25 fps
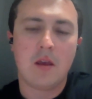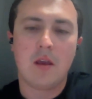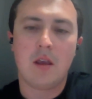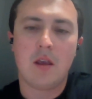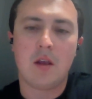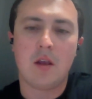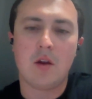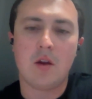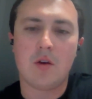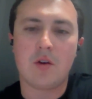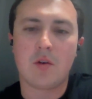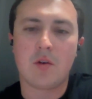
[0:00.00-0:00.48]

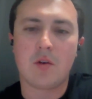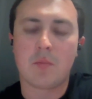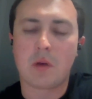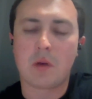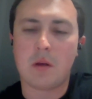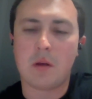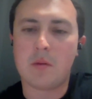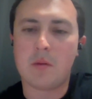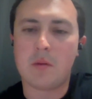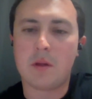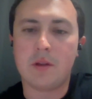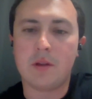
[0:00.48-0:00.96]
you're
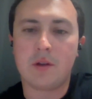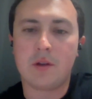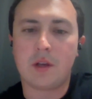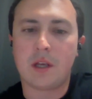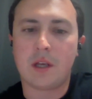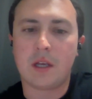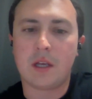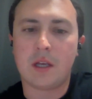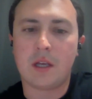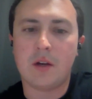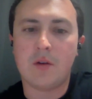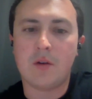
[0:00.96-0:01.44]
probably
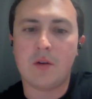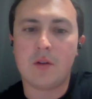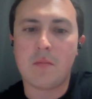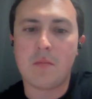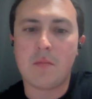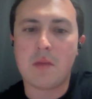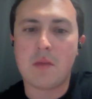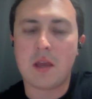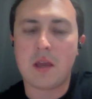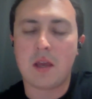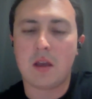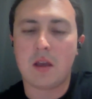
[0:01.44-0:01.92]
looking at only
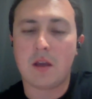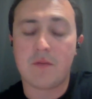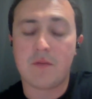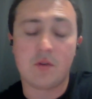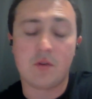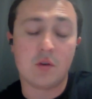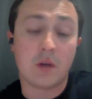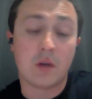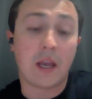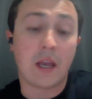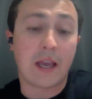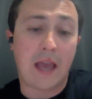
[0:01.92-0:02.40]
being, if you're
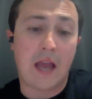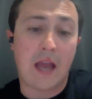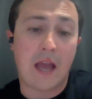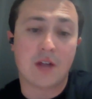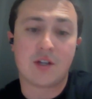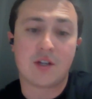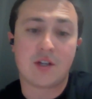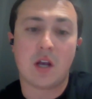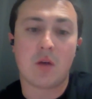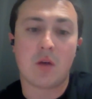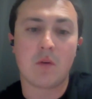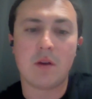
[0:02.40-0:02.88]
doing a
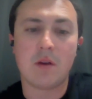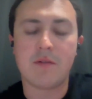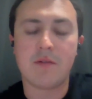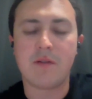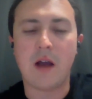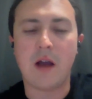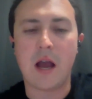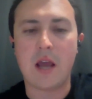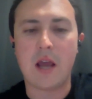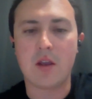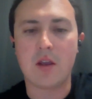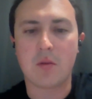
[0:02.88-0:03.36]
cash out
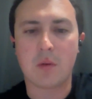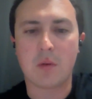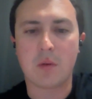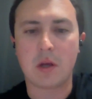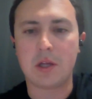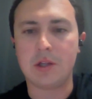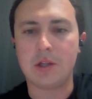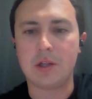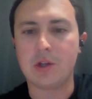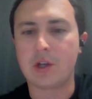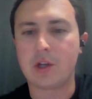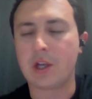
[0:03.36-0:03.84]
refi, you're
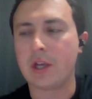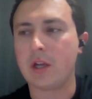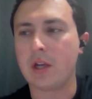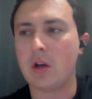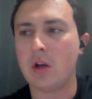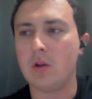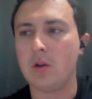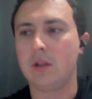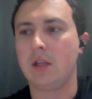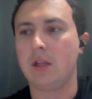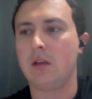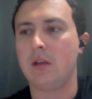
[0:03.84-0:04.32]
probably looking at
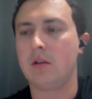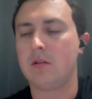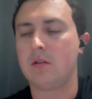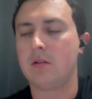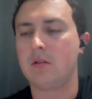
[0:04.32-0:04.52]
only